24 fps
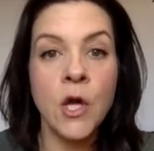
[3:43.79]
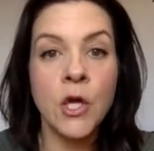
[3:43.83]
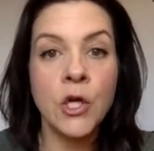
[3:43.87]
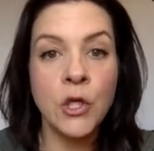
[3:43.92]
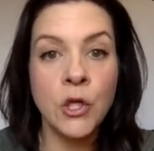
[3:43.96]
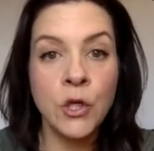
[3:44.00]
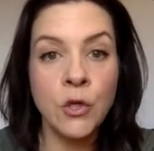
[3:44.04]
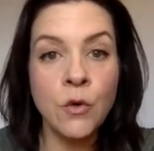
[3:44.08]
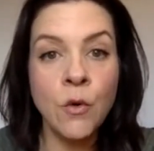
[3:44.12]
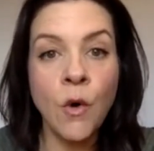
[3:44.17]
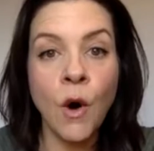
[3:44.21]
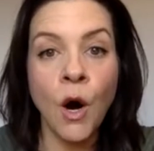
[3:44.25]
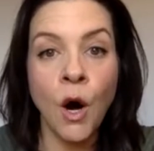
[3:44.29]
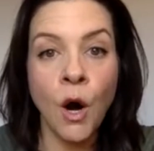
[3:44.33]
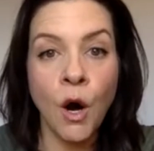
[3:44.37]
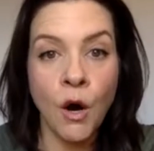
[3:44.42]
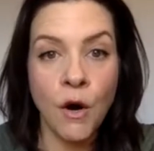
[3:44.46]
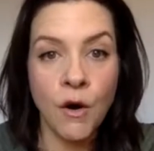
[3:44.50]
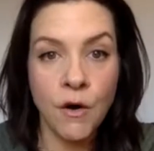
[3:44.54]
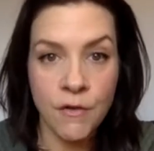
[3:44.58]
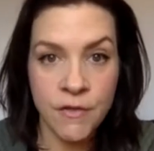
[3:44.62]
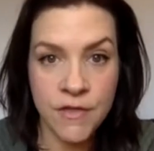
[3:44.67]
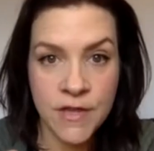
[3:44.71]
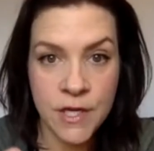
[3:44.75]
You
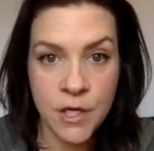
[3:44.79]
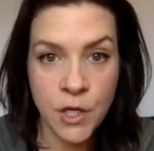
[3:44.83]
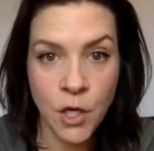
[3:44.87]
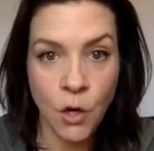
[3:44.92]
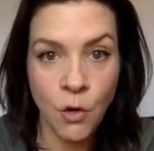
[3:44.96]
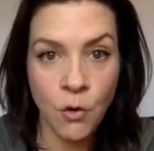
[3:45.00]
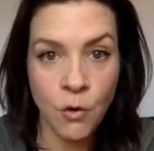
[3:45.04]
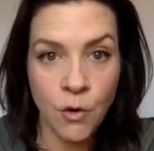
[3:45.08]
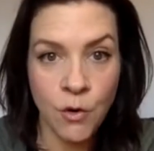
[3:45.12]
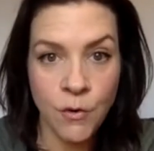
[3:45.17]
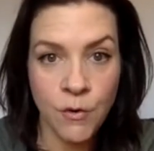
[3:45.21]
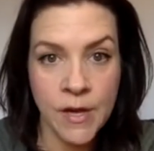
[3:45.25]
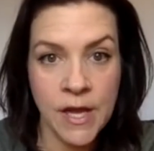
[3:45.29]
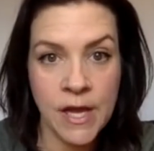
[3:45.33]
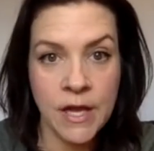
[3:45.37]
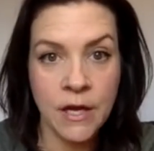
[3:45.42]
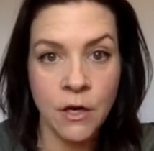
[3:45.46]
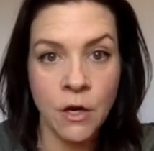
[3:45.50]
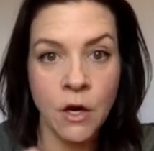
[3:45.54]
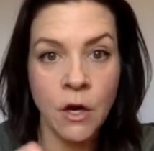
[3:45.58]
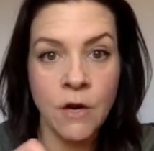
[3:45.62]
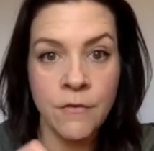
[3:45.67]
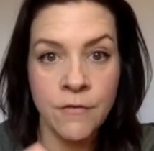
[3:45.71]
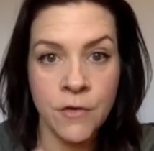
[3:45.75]
are the
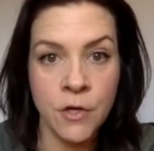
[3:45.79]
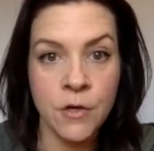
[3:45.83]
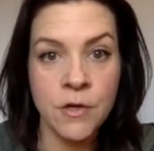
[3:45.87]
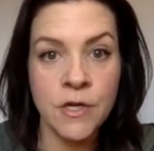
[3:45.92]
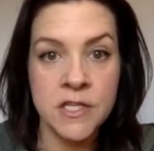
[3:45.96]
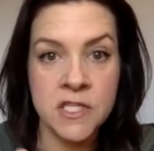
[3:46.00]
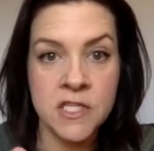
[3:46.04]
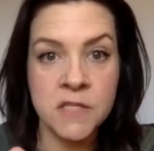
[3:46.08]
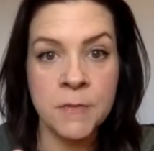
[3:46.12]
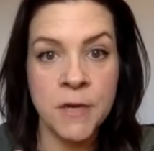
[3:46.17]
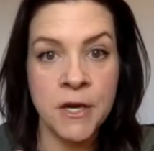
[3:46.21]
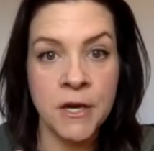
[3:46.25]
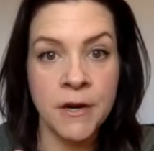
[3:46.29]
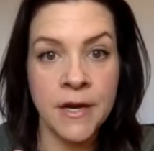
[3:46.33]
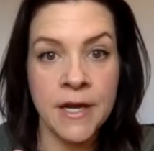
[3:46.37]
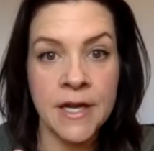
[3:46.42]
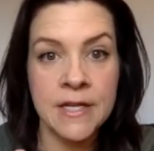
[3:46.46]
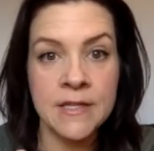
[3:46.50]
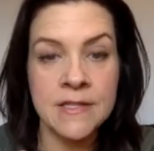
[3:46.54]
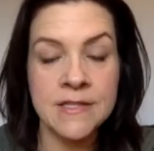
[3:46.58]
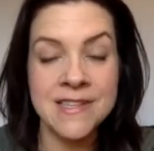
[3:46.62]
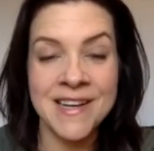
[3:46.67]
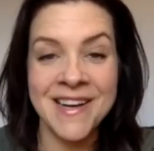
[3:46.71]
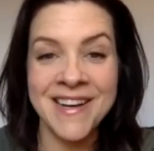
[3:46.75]
co-creator of your
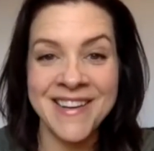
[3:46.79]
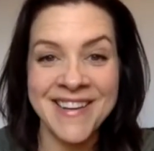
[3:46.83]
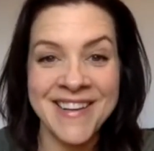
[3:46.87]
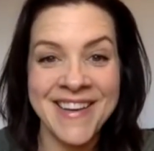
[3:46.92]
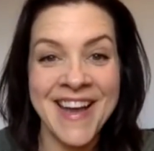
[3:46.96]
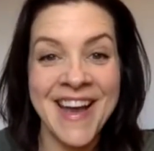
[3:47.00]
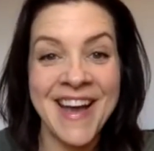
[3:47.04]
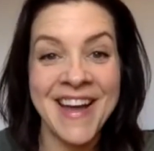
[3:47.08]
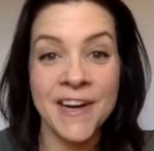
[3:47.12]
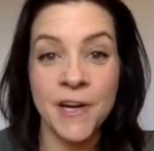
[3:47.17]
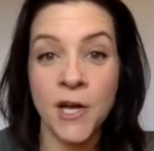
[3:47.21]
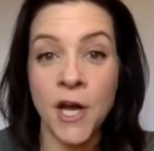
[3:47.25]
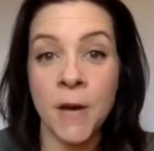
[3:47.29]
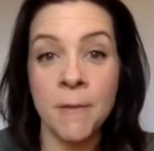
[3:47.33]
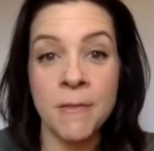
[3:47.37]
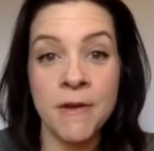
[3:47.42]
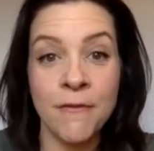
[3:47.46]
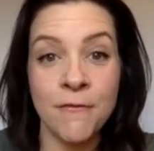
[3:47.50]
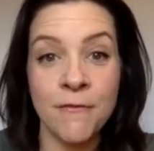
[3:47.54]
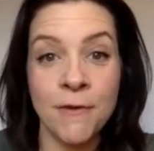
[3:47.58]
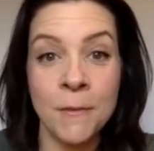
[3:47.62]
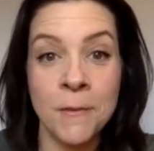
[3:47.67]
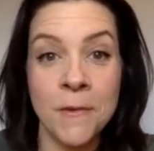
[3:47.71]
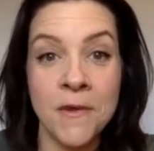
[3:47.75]
experience, again, coming
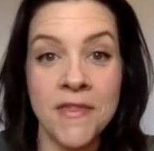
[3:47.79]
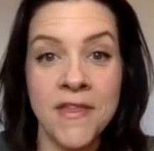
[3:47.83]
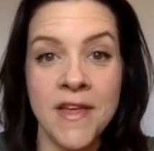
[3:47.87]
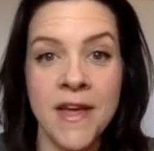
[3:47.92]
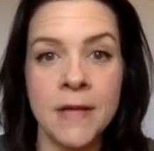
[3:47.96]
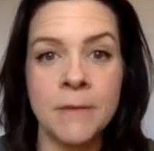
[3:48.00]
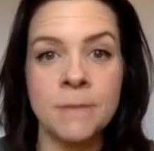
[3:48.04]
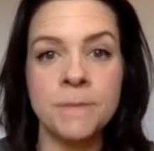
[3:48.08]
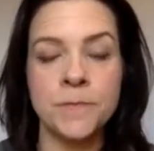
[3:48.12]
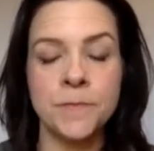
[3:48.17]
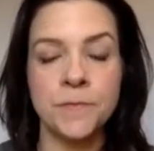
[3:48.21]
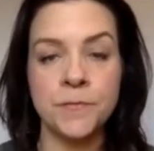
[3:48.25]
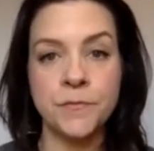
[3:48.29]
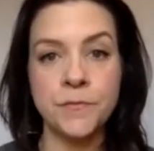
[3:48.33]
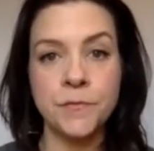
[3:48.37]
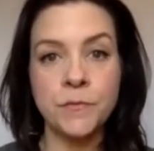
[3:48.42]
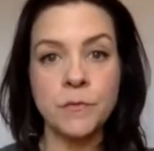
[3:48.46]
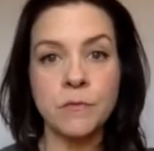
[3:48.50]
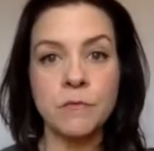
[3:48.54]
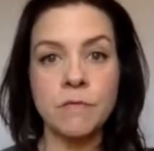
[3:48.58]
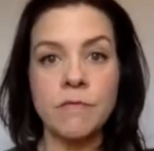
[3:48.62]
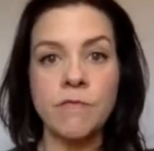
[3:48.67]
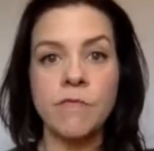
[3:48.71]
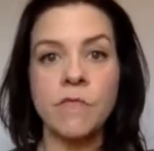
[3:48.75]
from within.
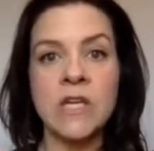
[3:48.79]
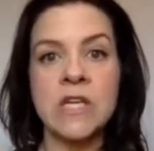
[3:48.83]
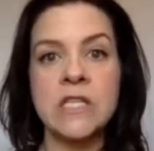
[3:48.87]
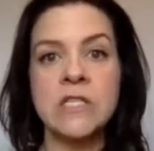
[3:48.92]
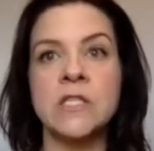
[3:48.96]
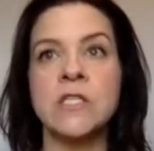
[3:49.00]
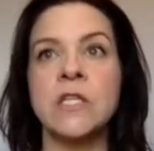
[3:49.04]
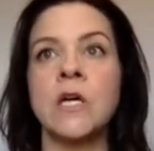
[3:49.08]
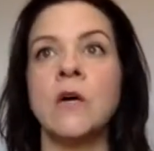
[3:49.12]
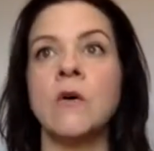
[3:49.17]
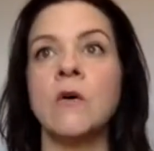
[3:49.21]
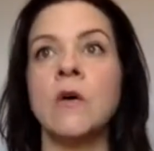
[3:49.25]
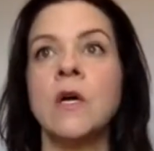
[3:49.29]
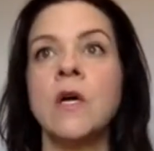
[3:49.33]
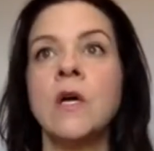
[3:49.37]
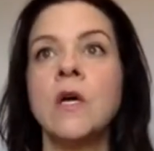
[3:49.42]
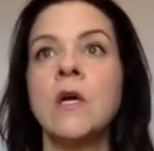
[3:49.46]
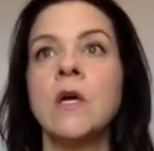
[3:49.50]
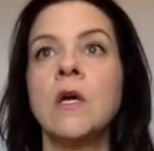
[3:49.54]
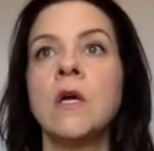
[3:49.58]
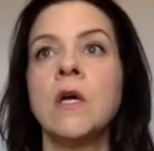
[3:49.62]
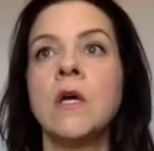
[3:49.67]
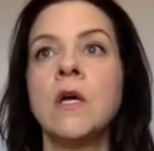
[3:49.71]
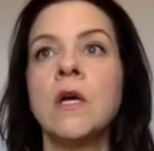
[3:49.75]
And so
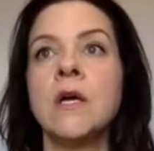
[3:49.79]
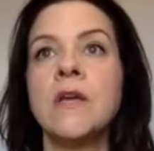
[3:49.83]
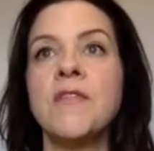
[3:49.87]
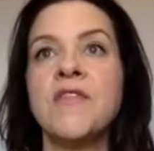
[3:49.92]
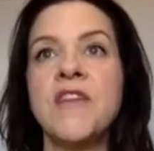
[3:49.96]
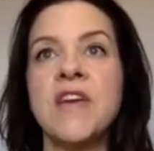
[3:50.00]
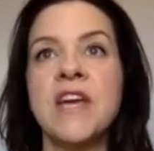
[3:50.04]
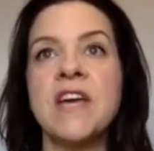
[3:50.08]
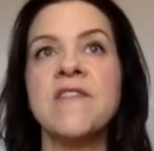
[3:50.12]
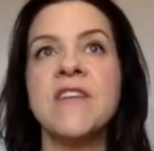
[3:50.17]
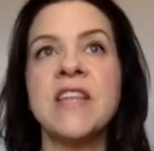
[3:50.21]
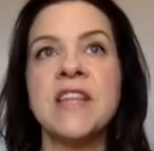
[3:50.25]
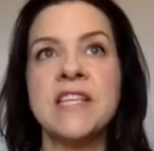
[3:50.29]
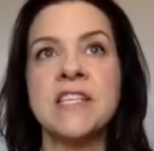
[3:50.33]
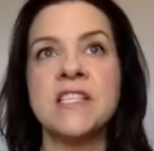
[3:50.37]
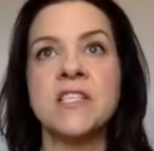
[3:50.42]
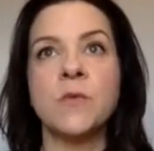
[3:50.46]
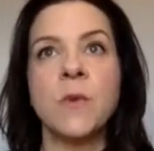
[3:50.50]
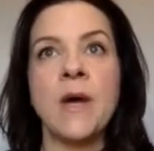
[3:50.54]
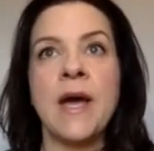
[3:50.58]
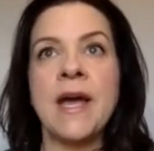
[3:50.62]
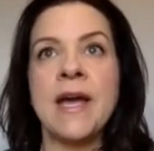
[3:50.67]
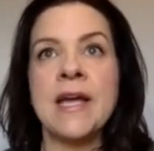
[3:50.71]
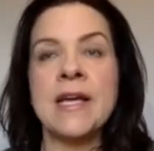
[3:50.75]
think of it this
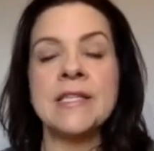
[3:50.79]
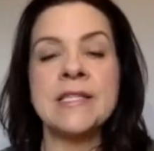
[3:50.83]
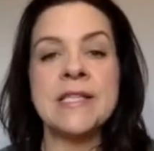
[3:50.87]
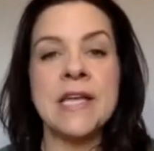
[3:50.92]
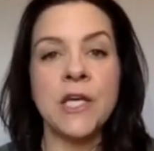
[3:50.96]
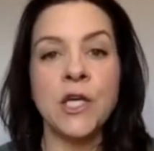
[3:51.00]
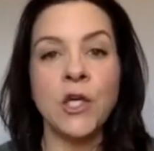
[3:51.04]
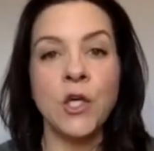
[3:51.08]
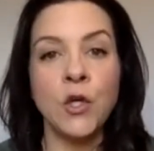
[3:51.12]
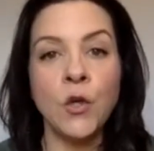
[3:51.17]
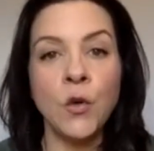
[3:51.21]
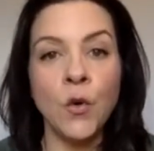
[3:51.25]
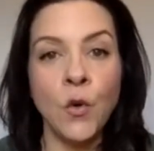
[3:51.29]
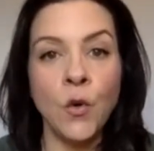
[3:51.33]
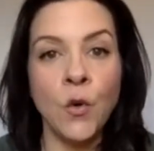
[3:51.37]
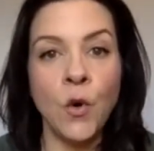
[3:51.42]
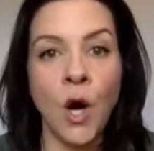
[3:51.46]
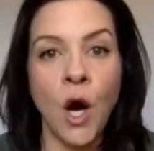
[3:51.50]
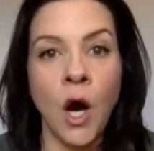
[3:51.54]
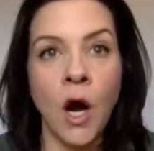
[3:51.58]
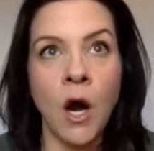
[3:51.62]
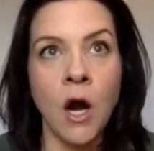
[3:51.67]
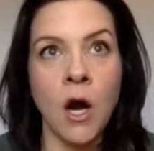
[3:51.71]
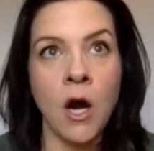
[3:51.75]
way, is that you
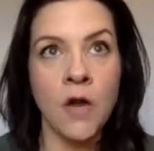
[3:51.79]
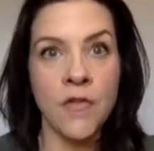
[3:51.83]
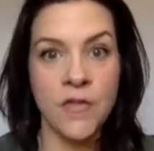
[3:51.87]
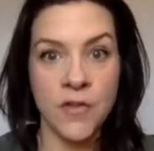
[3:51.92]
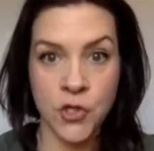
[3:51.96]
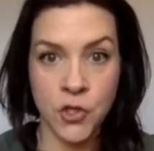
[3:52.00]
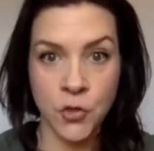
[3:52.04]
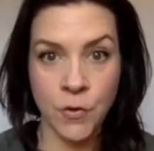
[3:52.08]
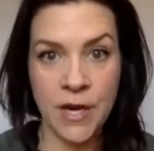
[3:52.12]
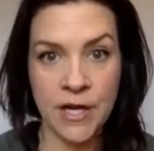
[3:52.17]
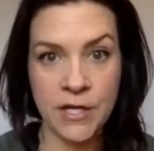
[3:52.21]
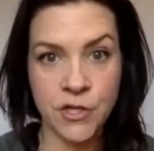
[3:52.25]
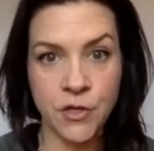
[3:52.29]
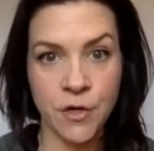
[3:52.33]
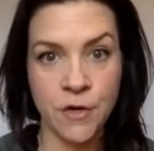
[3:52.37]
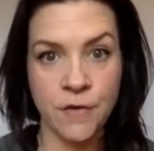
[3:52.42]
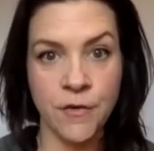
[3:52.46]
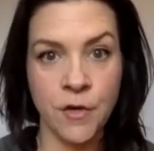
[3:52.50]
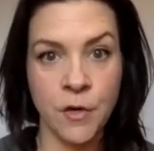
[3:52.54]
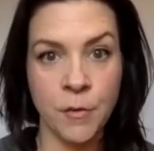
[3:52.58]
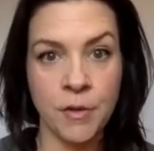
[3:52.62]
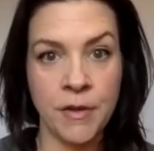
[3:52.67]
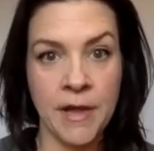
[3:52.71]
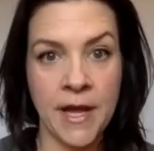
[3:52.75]
are the director of
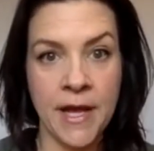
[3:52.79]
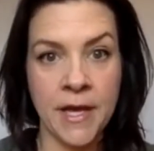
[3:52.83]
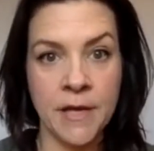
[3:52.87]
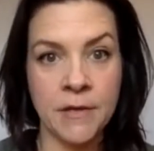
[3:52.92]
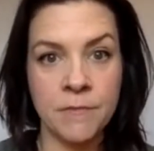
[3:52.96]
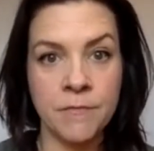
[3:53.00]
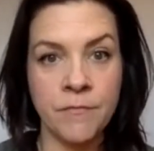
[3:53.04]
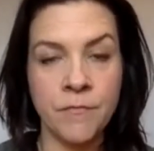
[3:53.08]
your play.